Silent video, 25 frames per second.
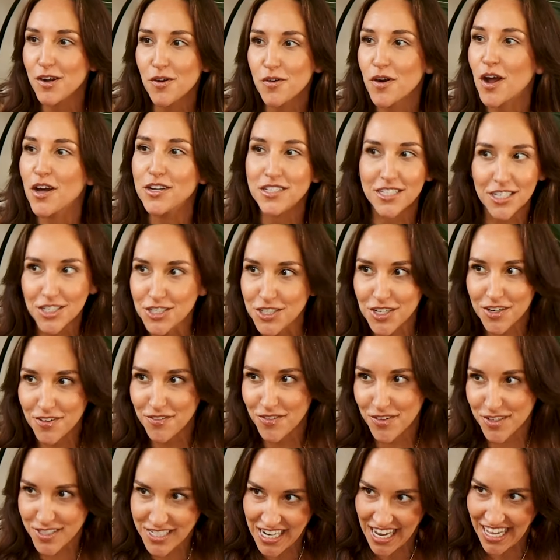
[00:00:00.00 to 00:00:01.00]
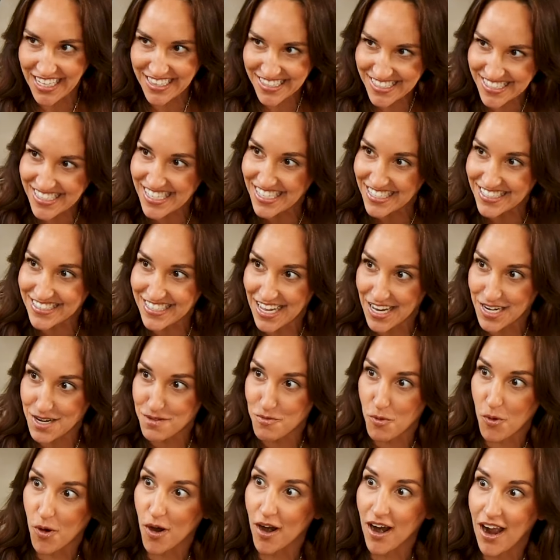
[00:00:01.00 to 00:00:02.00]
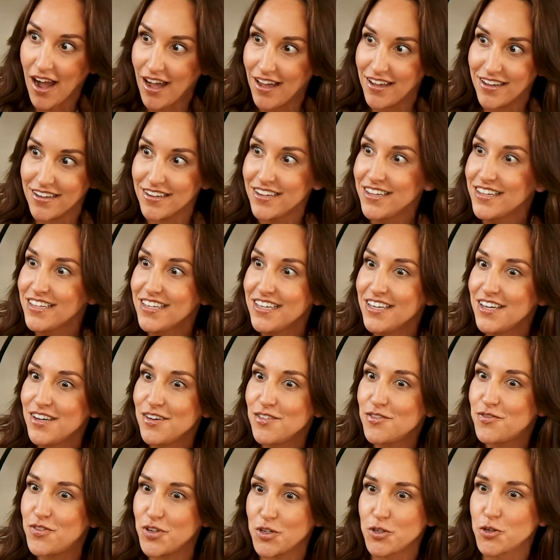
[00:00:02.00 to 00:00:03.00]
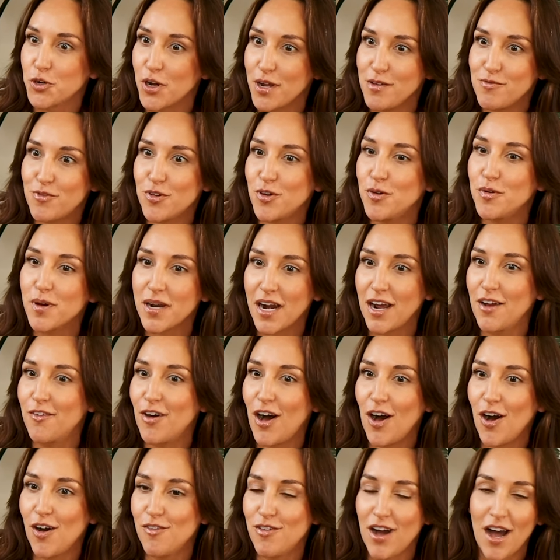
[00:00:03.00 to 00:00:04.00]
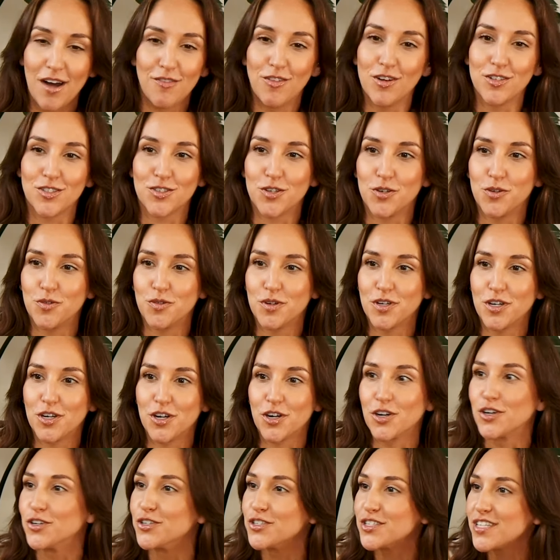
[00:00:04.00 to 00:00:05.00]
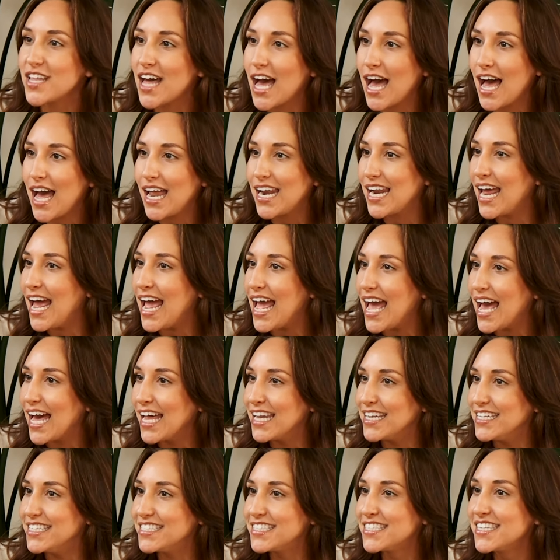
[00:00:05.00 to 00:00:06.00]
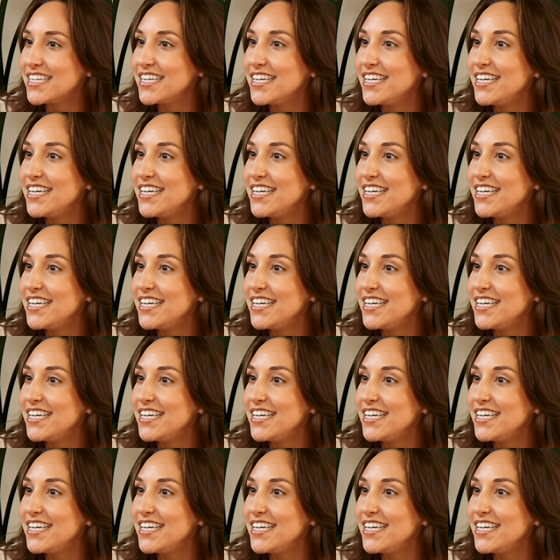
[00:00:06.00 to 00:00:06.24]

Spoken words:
don't audition for dance things anymore. I feel grateful that I have also earned that, and